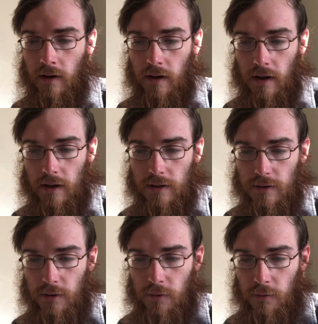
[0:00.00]

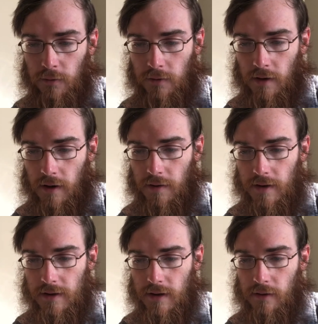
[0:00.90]
Extol not
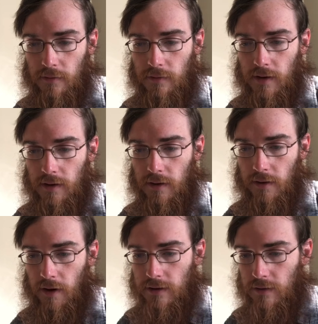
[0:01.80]
thyself in the
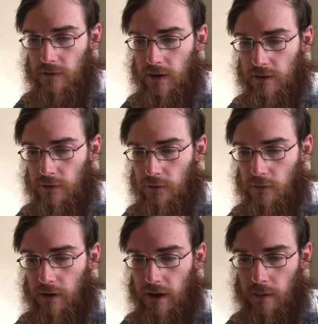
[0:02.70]
thoughts of thy soul
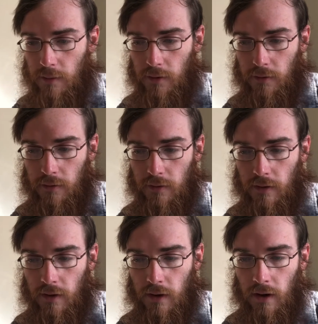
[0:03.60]
like a bull,
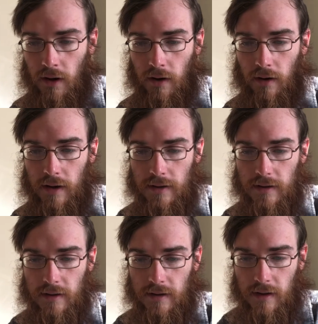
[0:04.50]

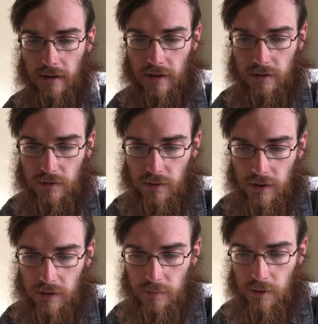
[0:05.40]
lest thy
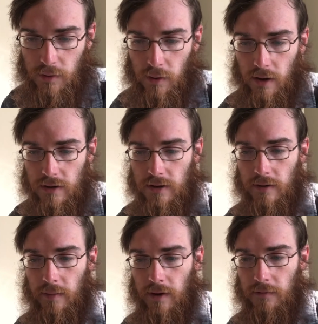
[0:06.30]
strength be quashed
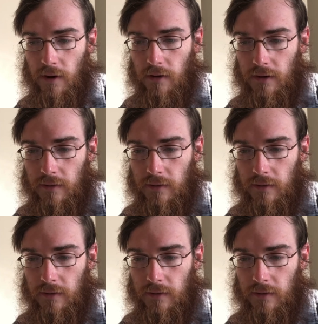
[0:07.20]
by folly.